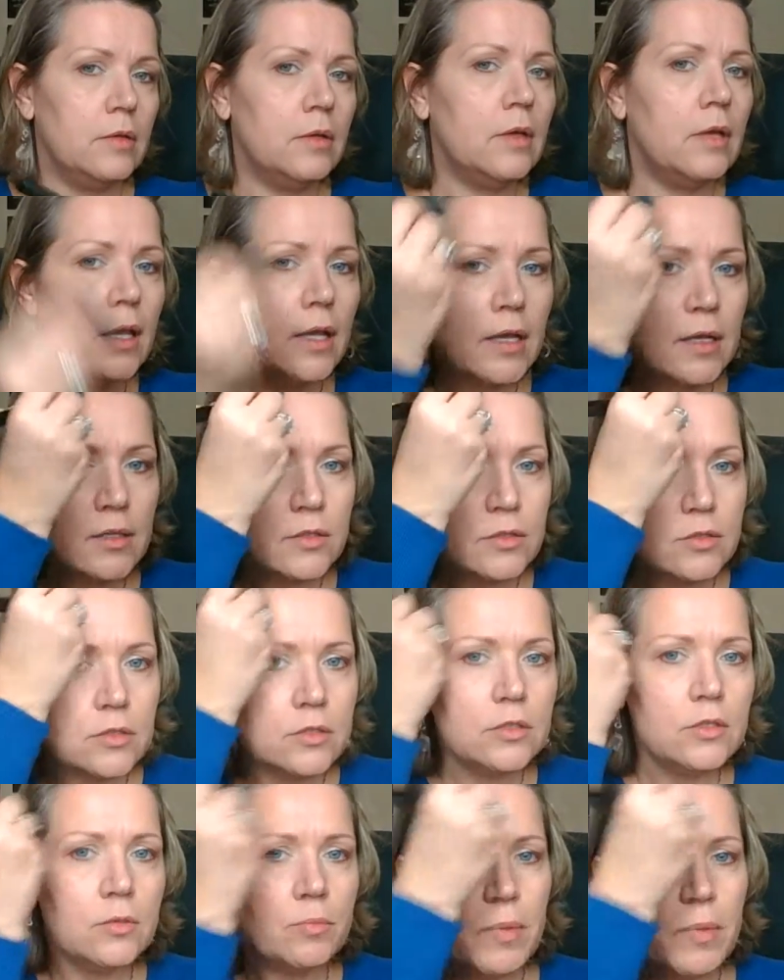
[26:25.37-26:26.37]
And
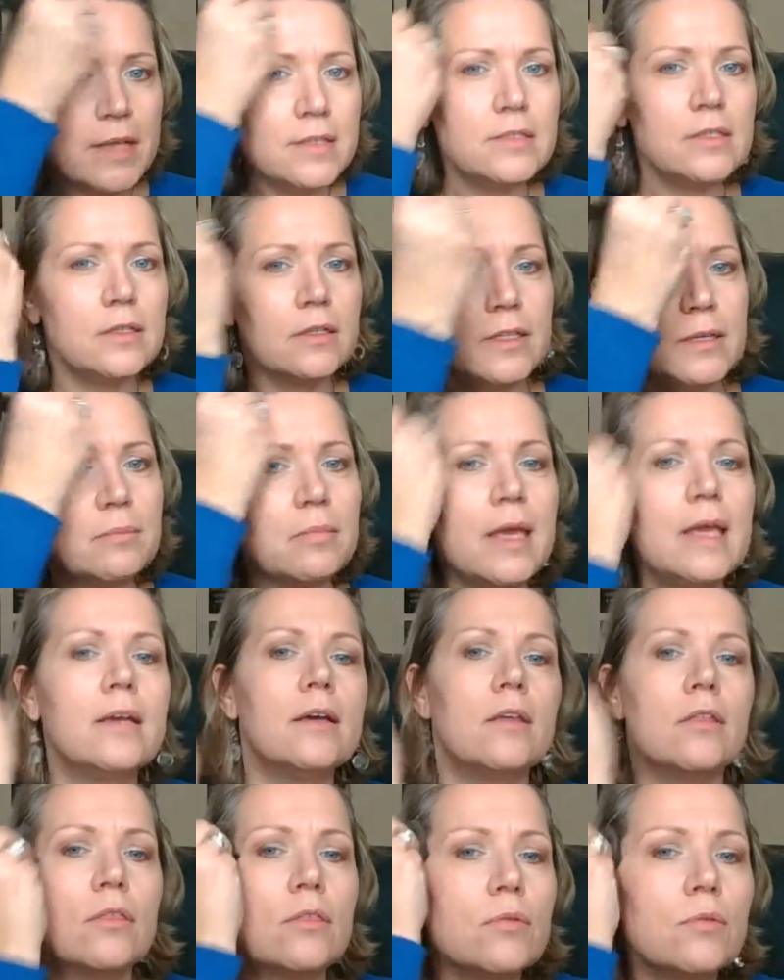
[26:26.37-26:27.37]
you basically make
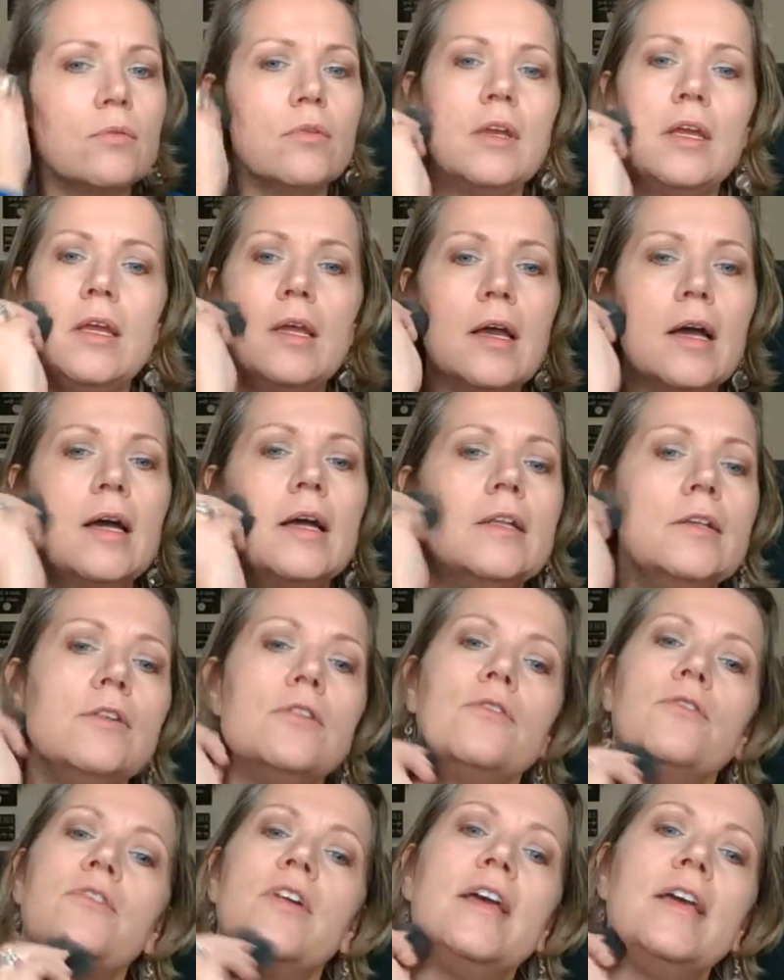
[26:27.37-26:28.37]
a 3 on your
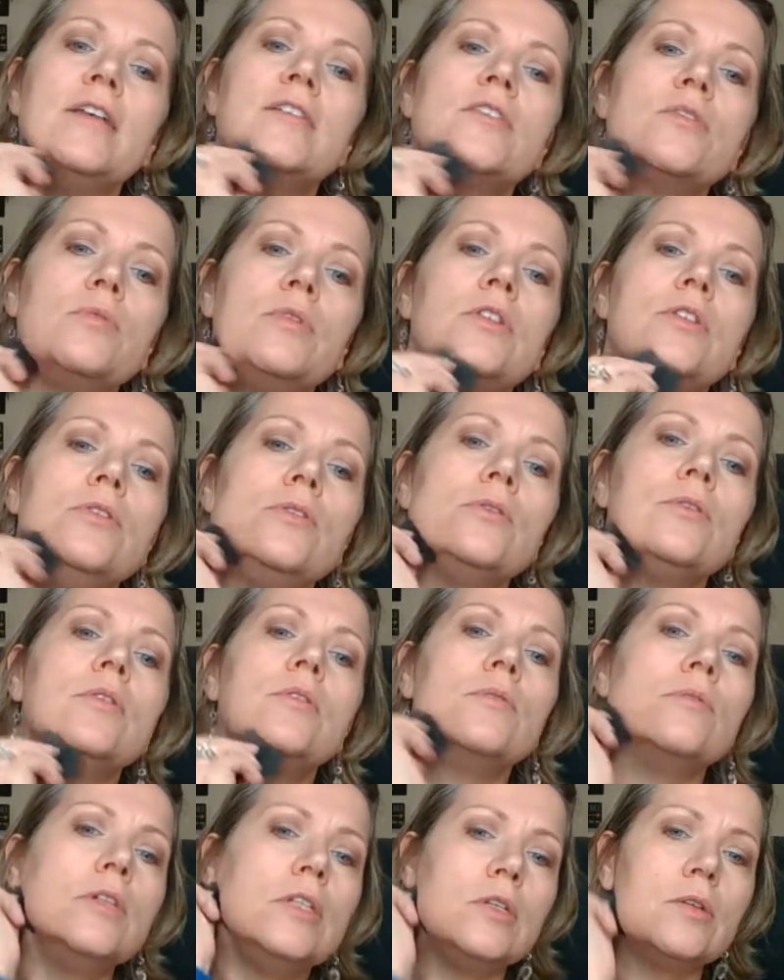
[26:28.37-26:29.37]
face when you
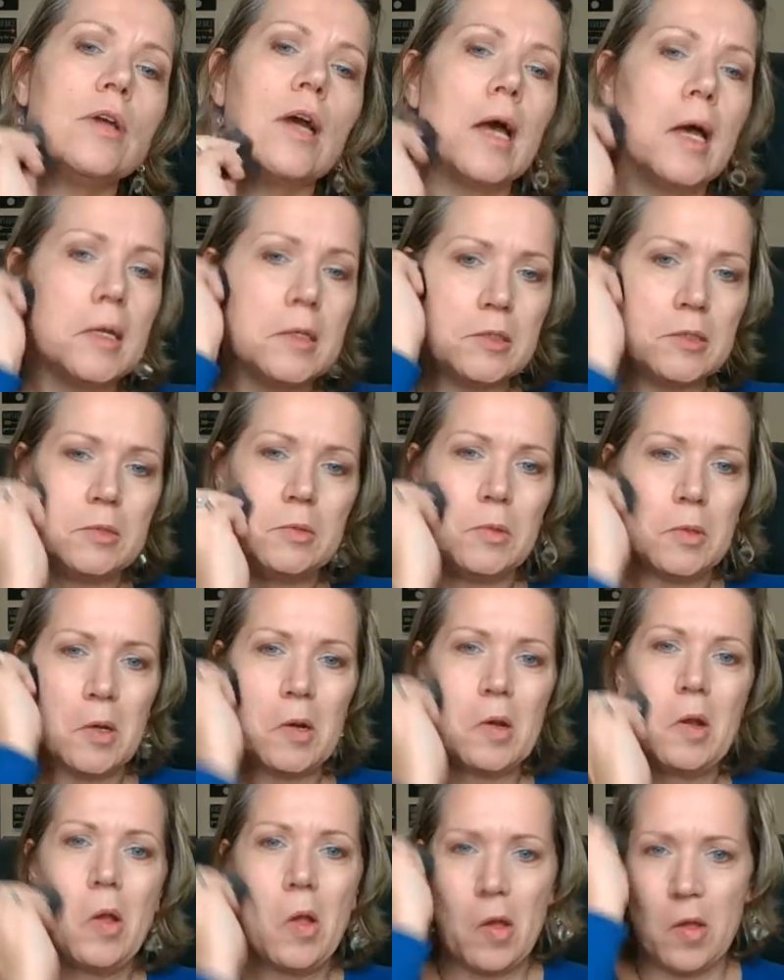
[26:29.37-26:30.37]

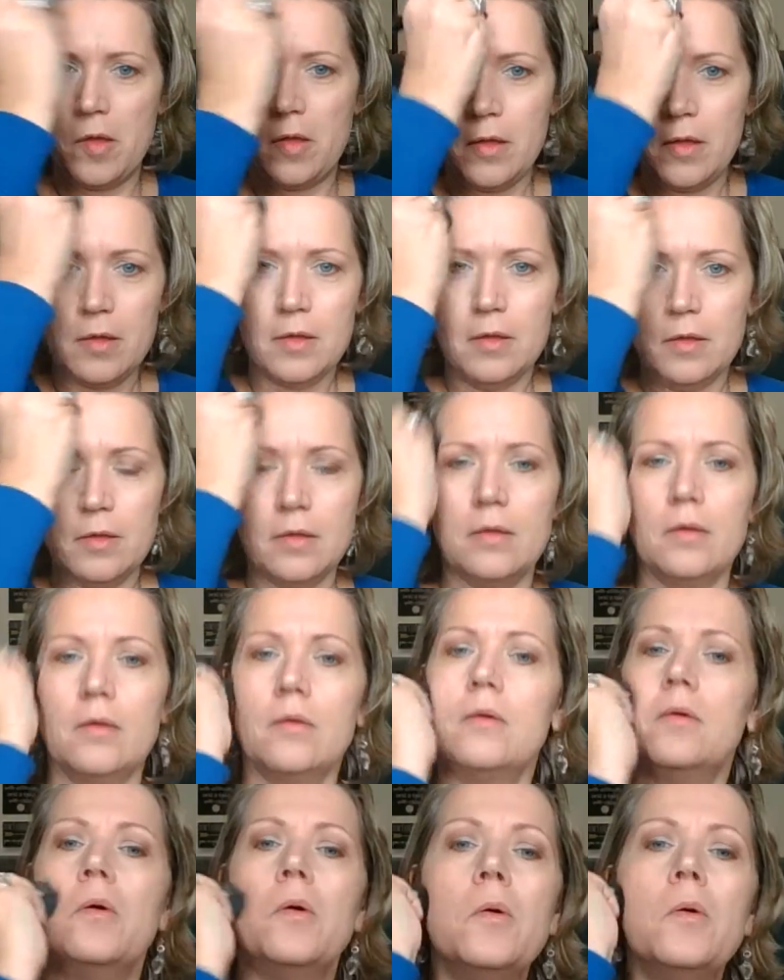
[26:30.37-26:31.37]
contour,
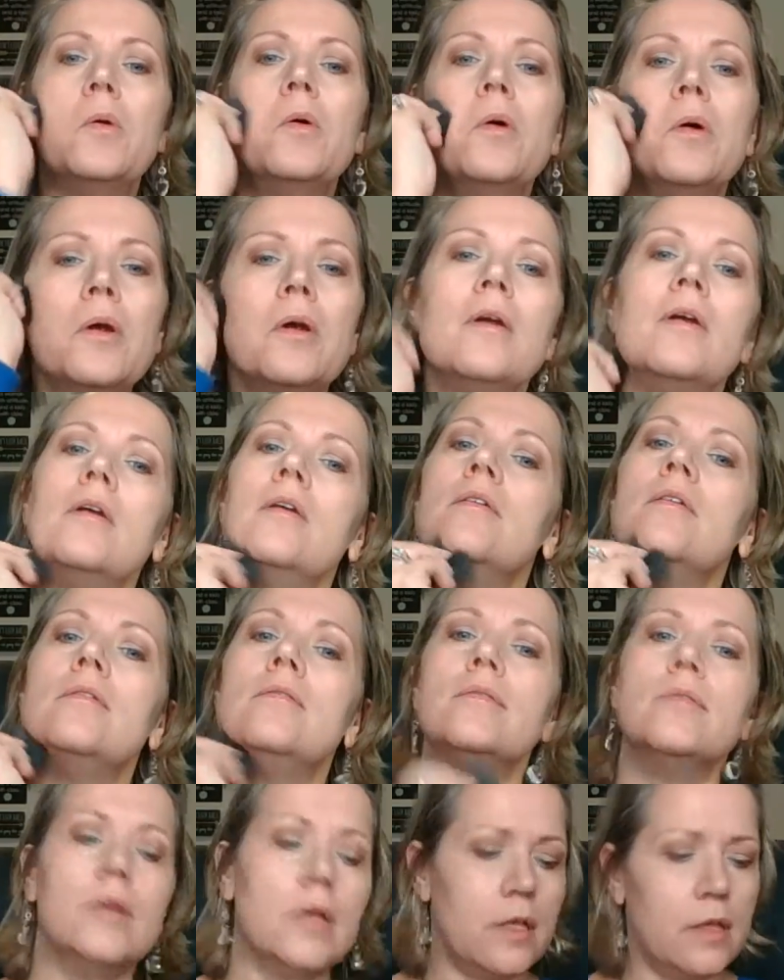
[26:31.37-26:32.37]
or
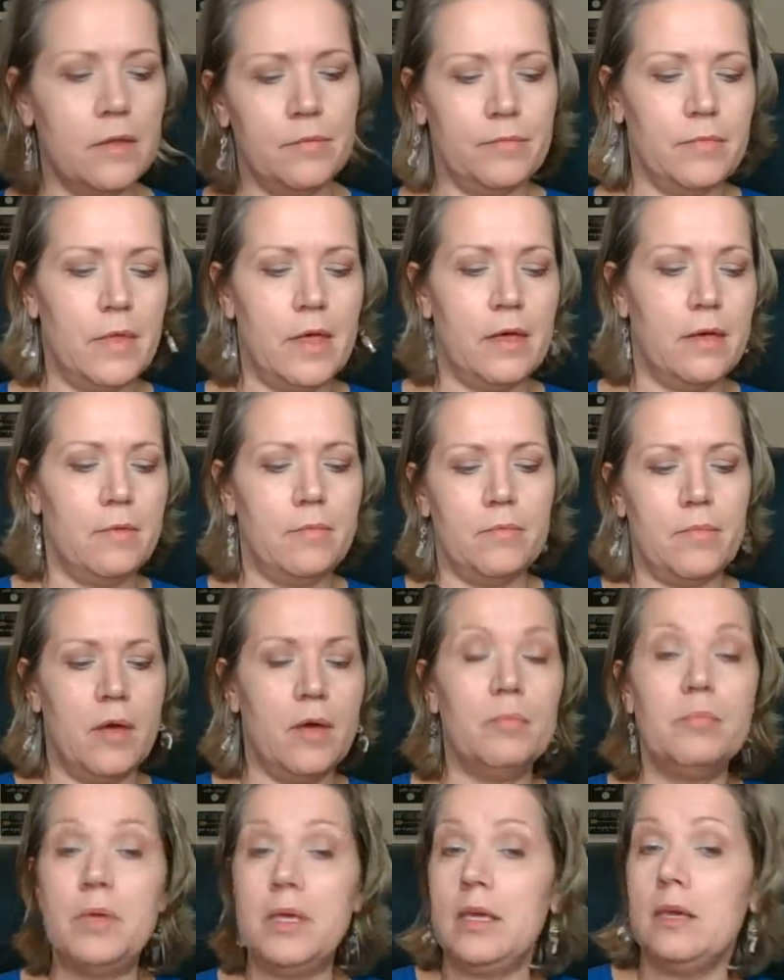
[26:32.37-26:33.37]
a
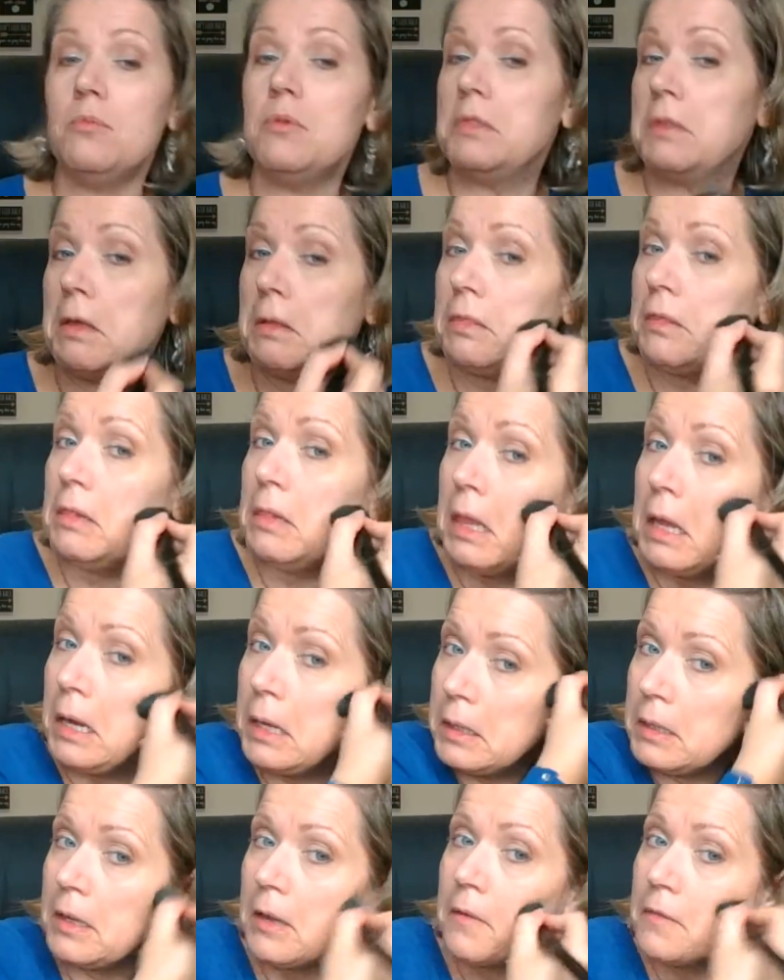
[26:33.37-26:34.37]
B without the
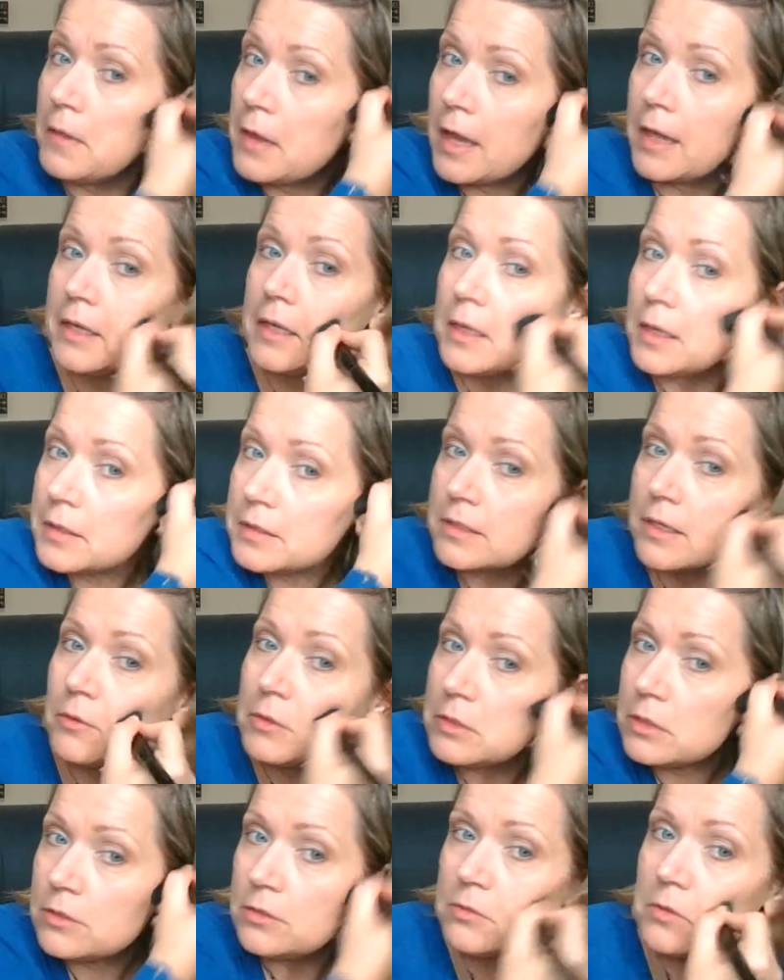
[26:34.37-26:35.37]
line down, I guess, when
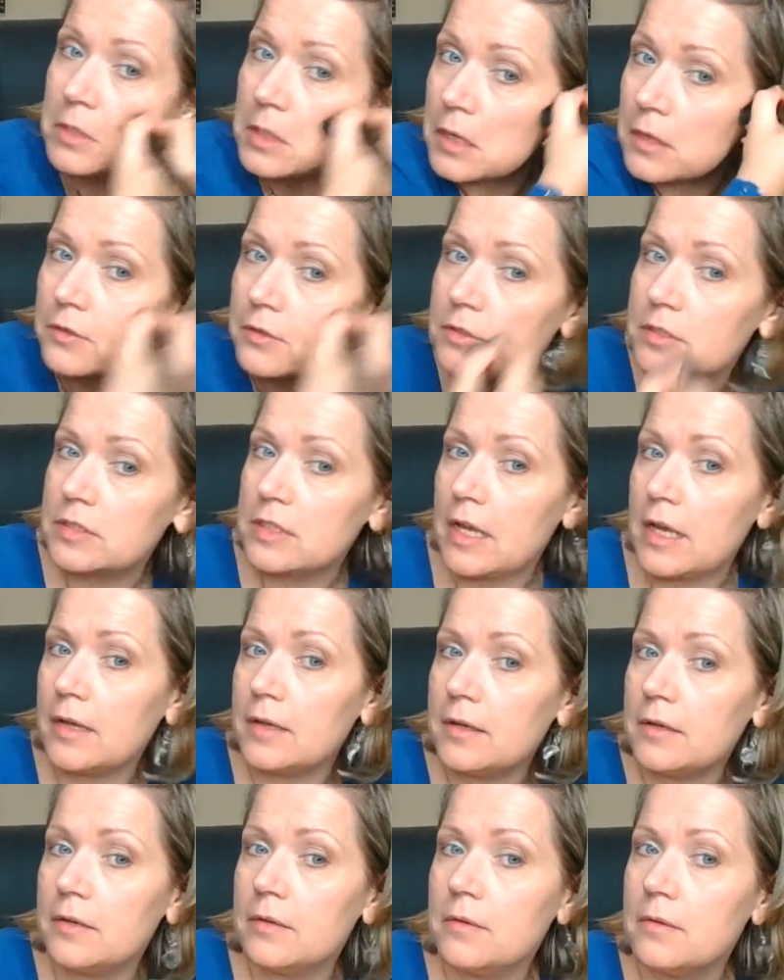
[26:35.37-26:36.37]
you do the other side.